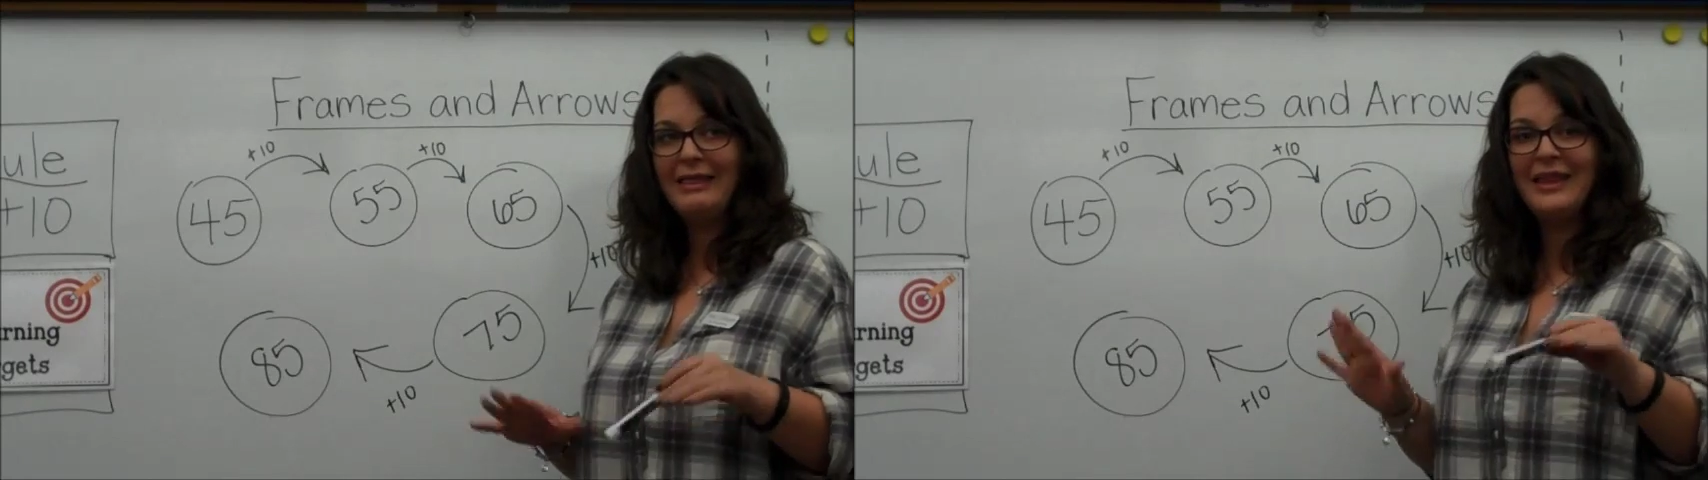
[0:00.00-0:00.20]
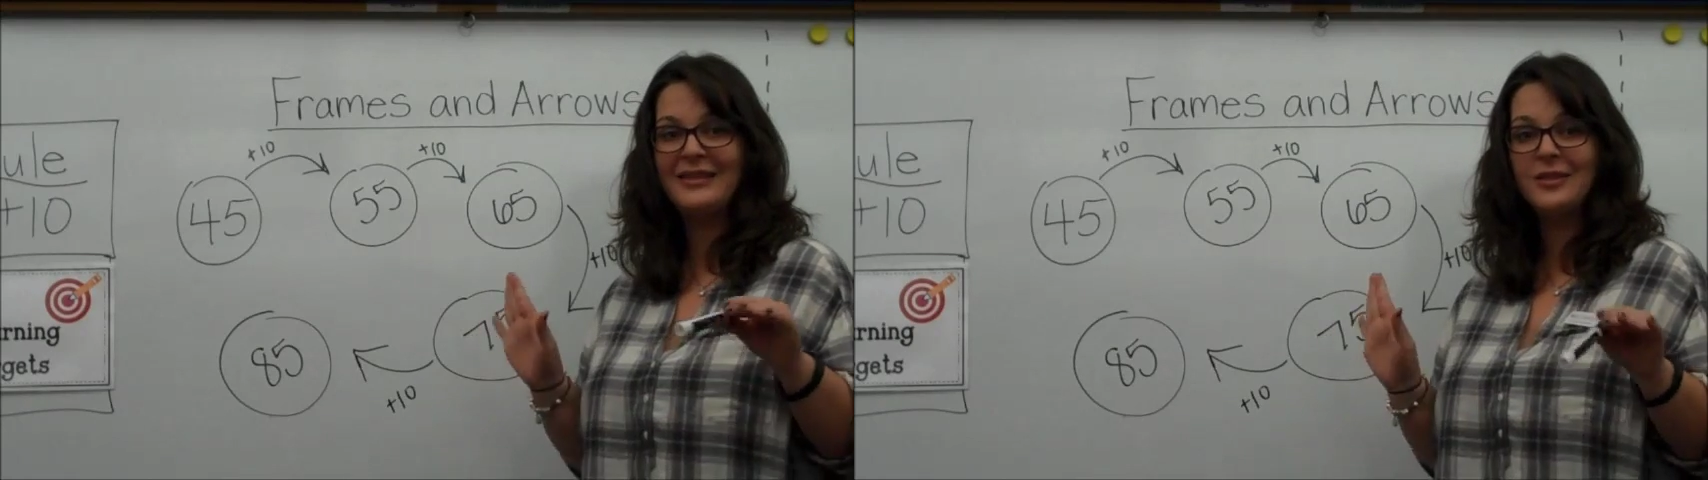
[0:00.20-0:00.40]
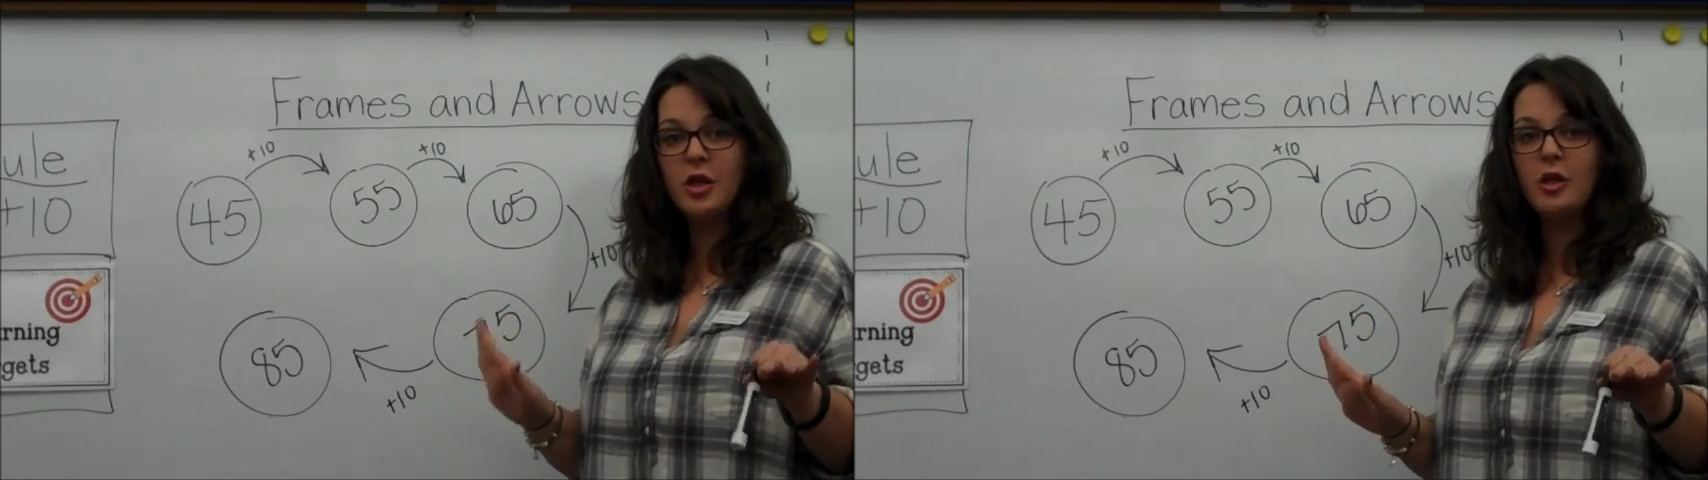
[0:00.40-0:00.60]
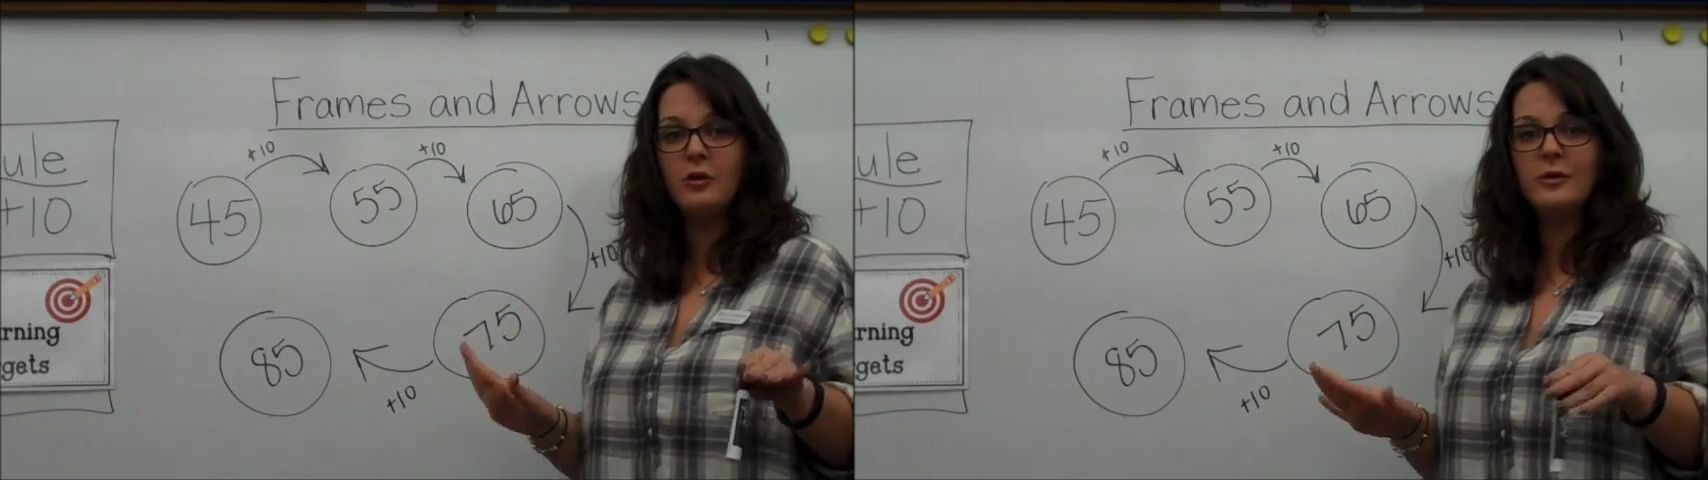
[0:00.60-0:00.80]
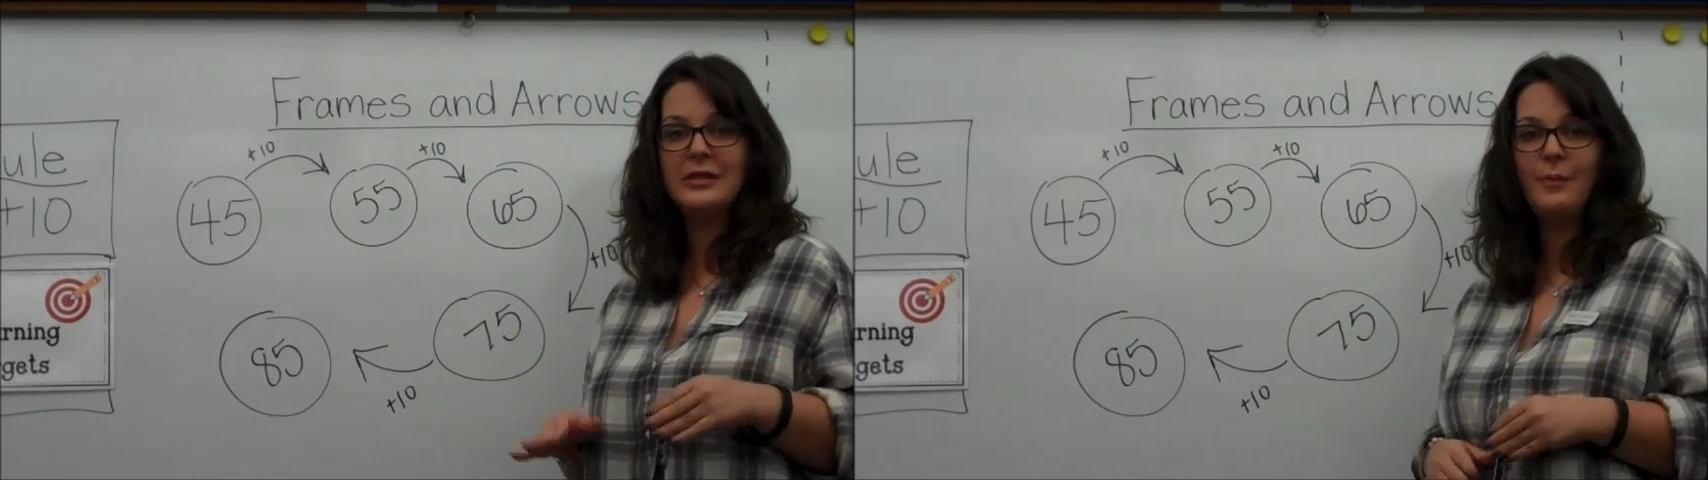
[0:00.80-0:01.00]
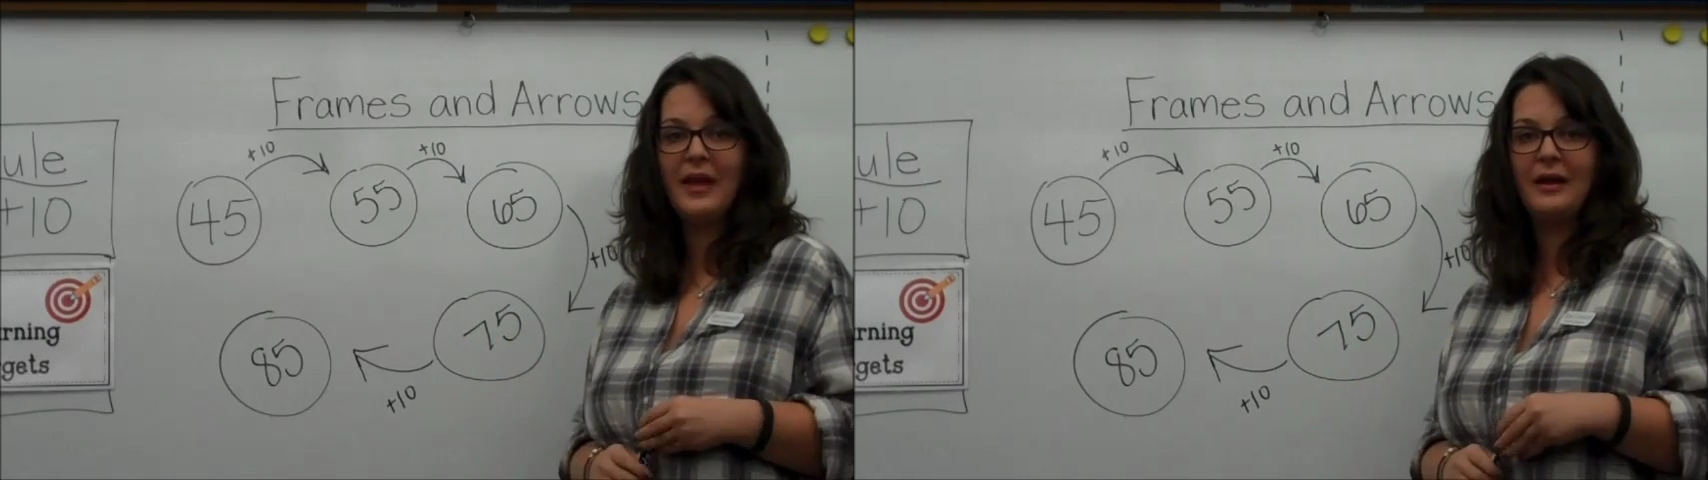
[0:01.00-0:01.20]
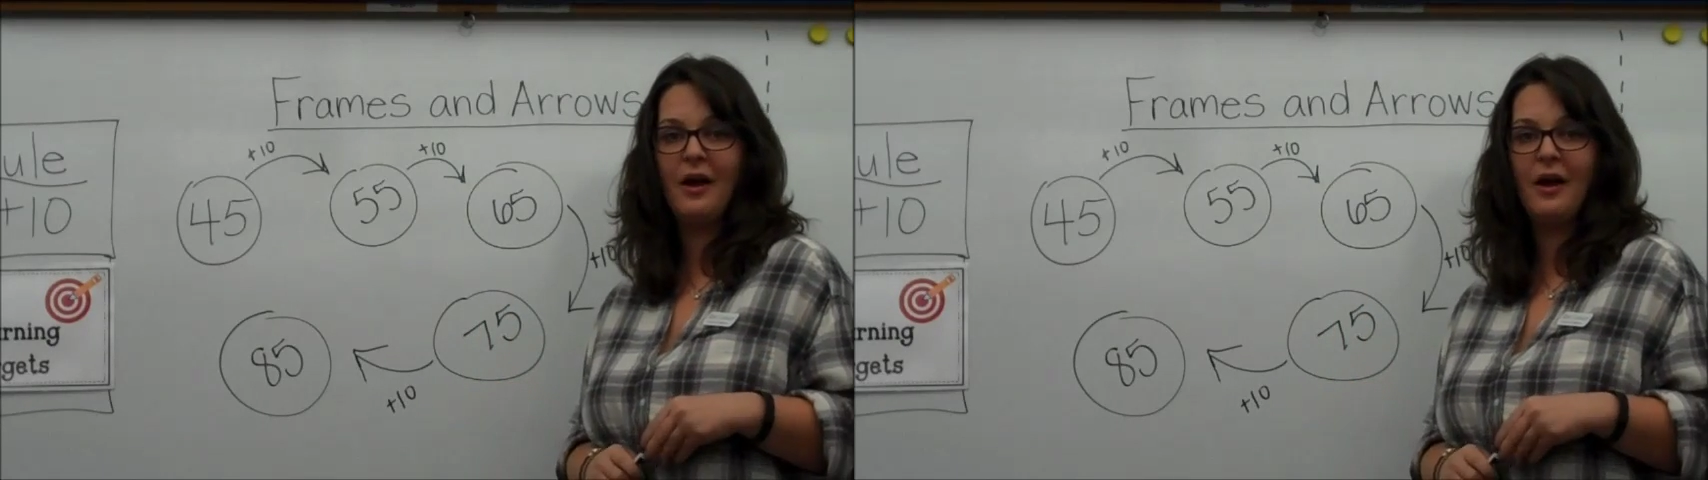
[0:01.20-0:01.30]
this new spin